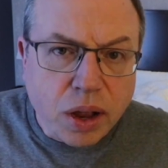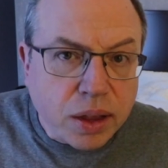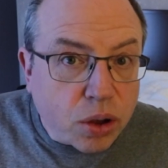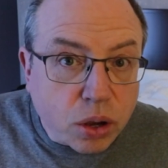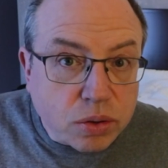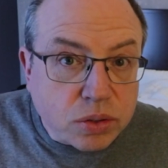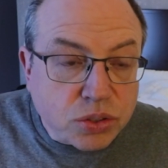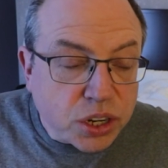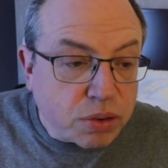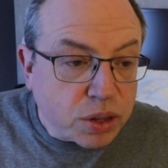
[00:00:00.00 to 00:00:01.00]
I
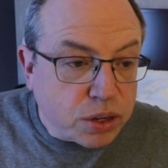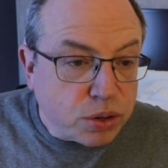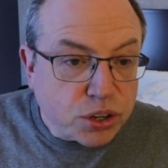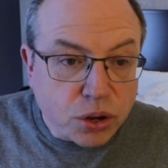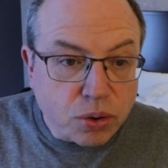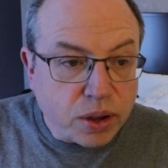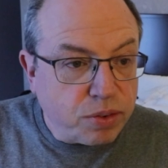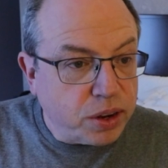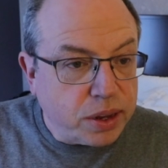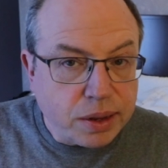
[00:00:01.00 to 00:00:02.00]
generally do a show
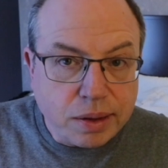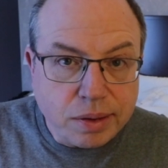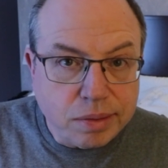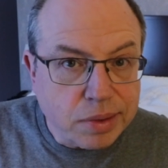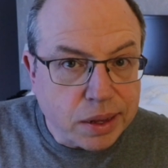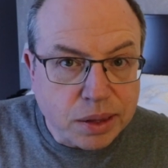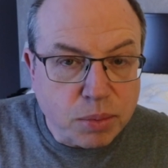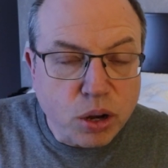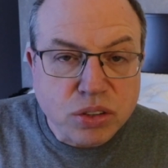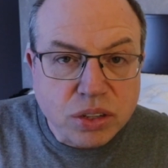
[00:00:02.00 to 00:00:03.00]
every, at the
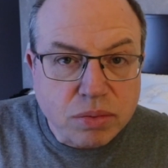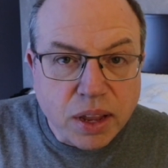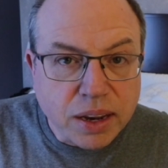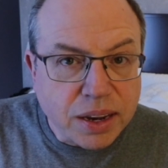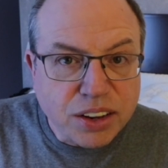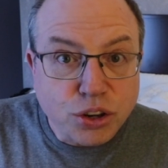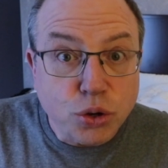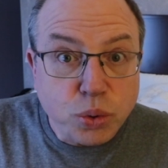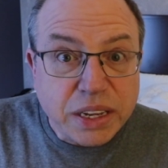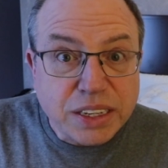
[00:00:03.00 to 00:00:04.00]
most, 10 days,
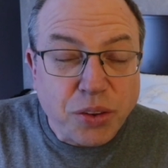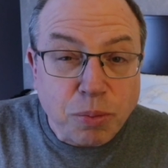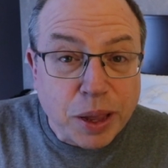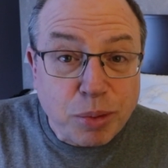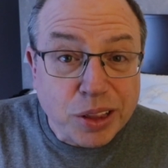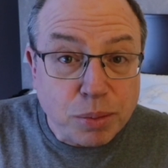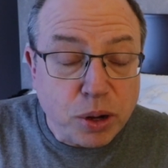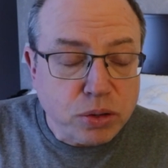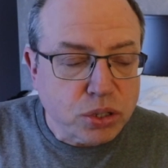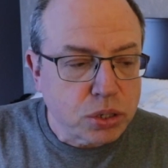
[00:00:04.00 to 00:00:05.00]
2 weeks, maybe at the
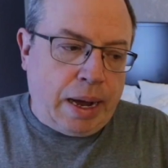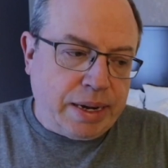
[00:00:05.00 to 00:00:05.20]
most.